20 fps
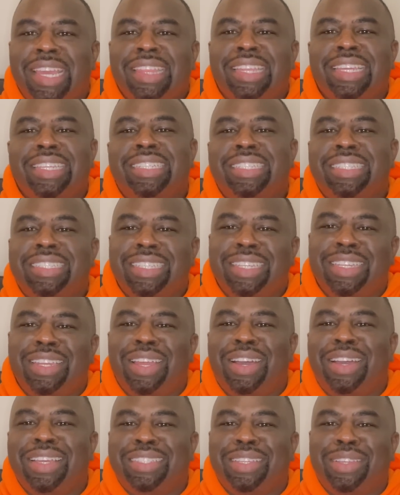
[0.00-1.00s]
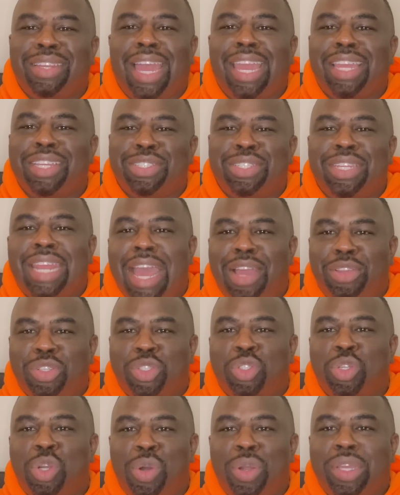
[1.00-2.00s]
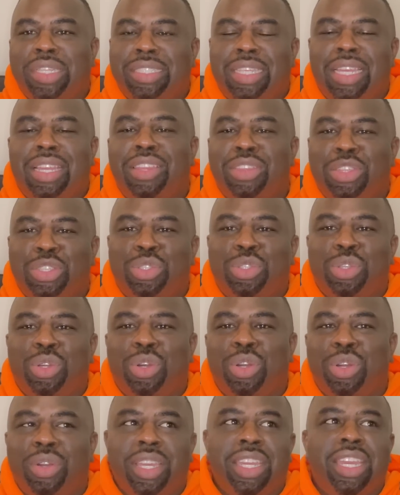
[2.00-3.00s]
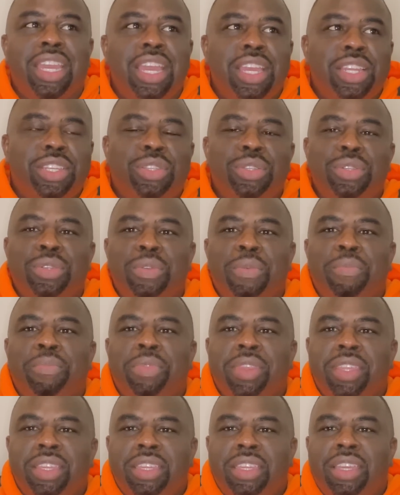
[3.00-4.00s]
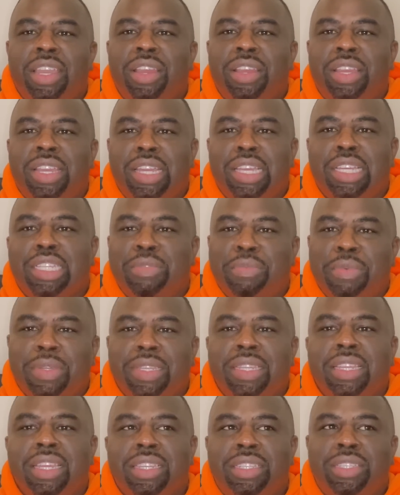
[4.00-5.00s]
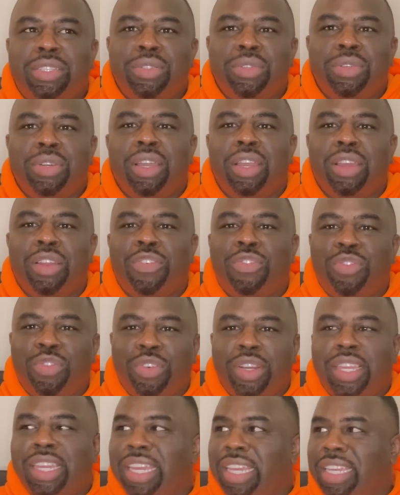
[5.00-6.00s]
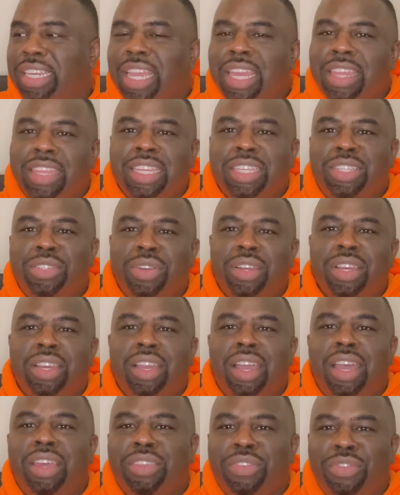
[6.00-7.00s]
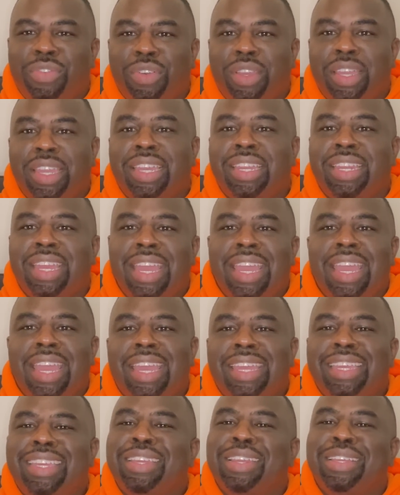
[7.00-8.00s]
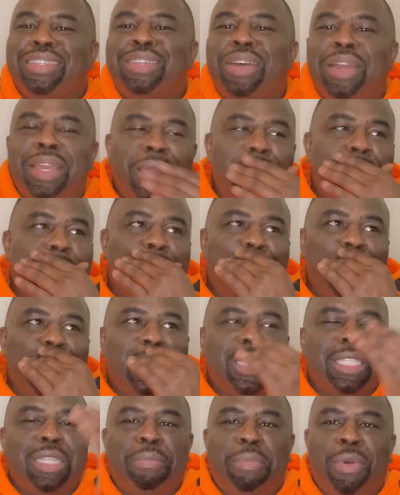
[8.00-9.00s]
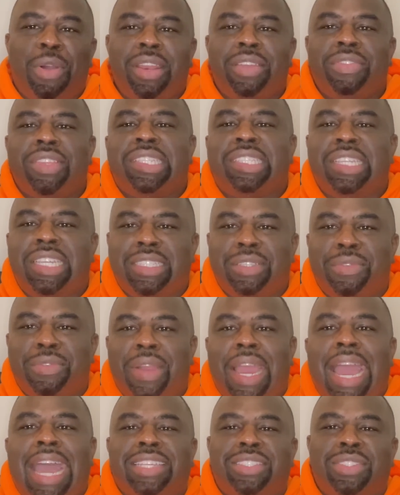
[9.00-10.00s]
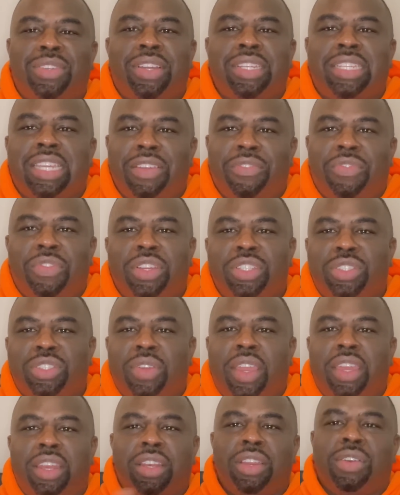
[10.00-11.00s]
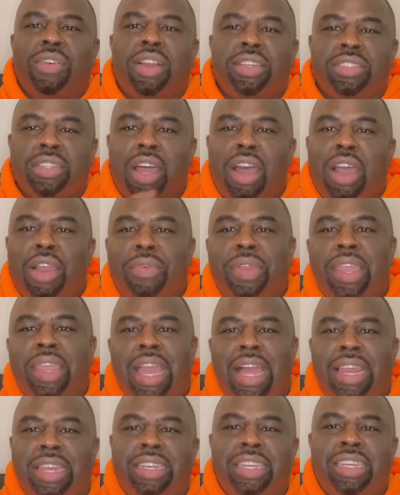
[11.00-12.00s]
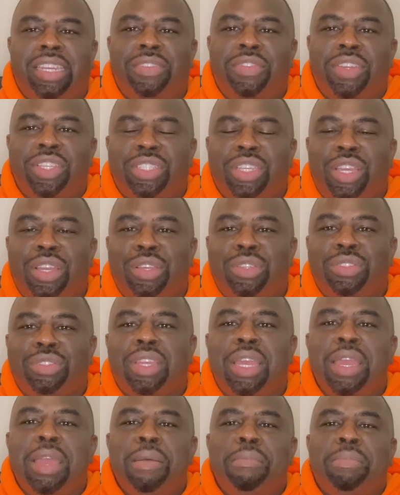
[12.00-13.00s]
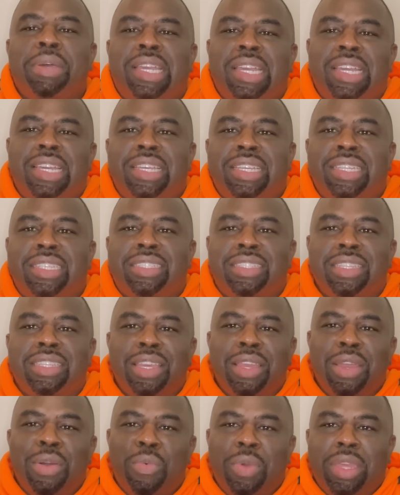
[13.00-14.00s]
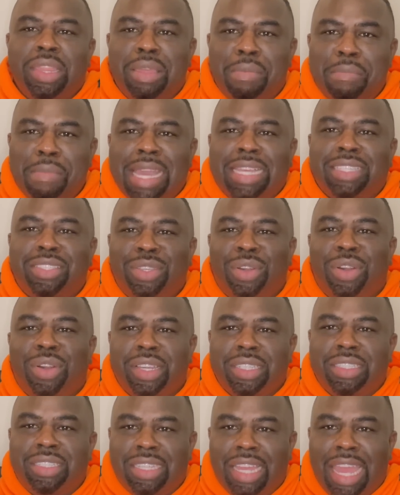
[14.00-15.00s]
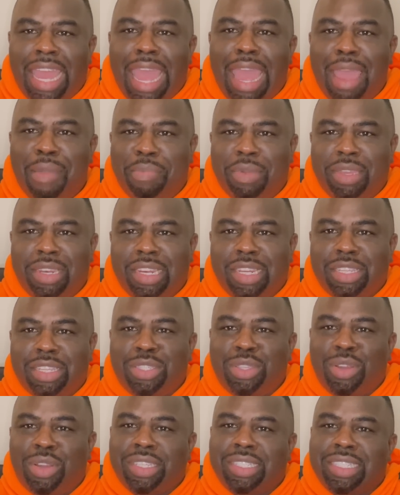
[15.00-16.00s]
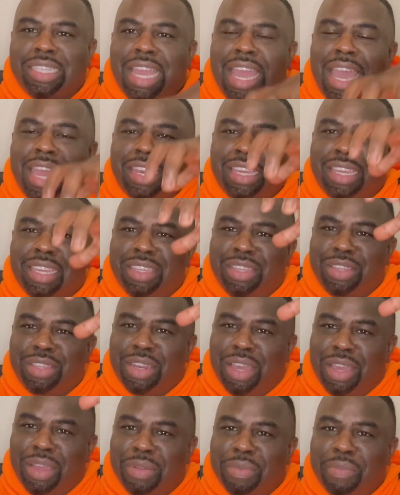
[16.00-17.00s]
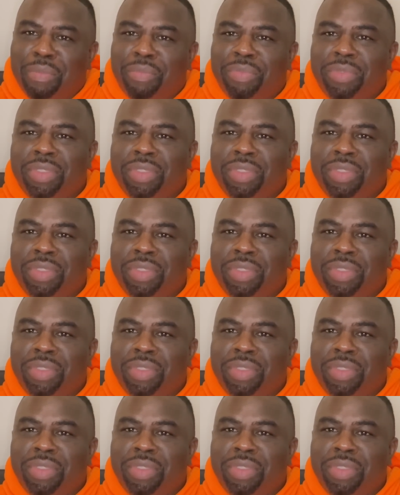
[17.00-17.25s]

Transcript: Then she's, you know, and so like now Joy's telling the story to her husband, to her friend, then to her other friend. You know, so this is a part of the season where I start to get frustrated across all reality TV shows, because when the mess starts to happen and it starts to kind of, you know,